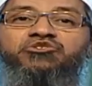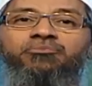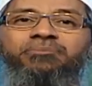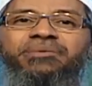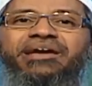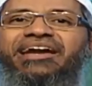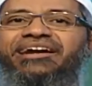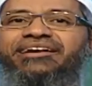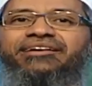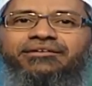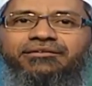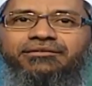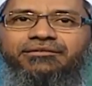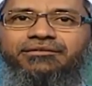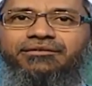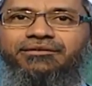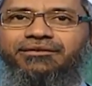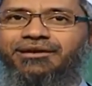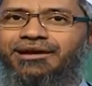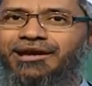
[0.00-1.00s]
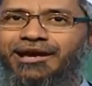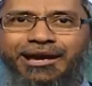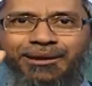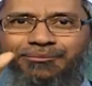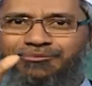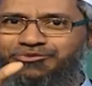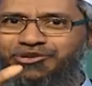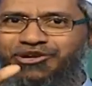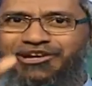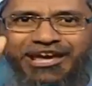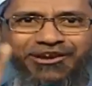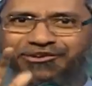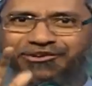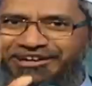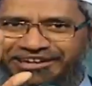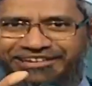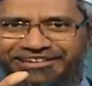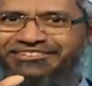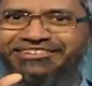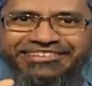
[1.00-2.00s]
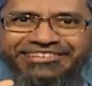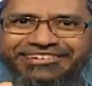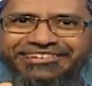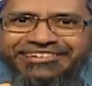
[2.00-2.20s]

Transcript: should be hit. I'm sorry, I don't agree with